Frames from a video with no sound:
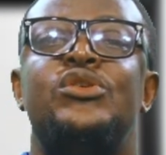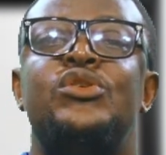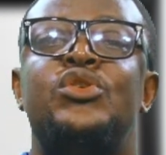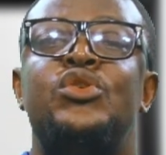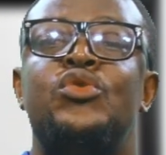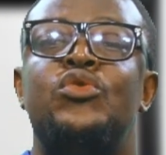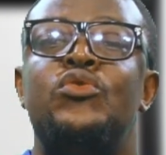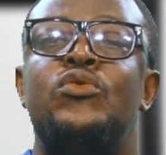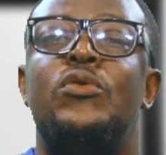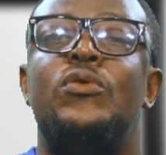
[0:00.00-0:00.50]

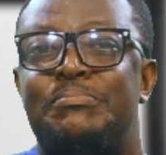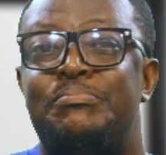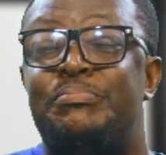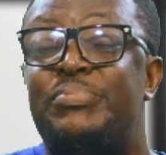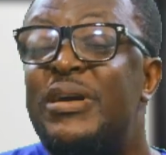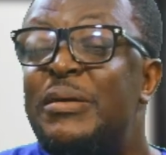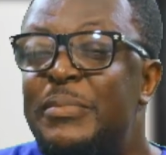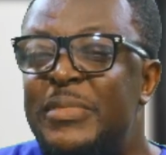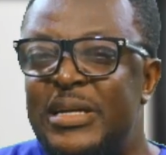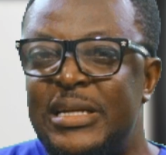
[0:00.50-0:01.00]
you
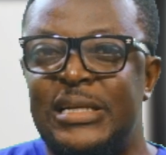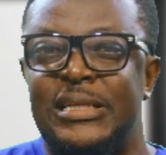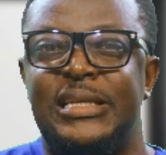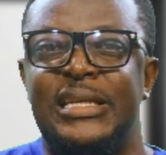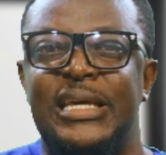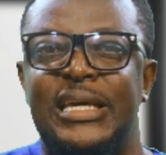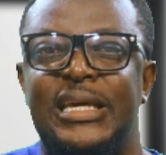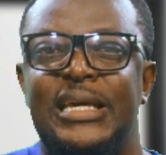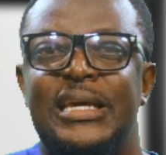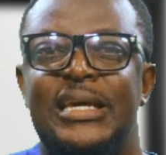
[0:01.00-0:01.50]

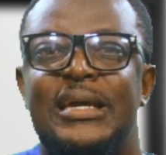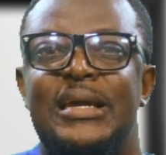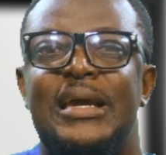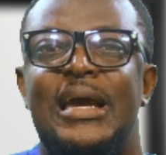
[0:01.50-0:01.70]
permanently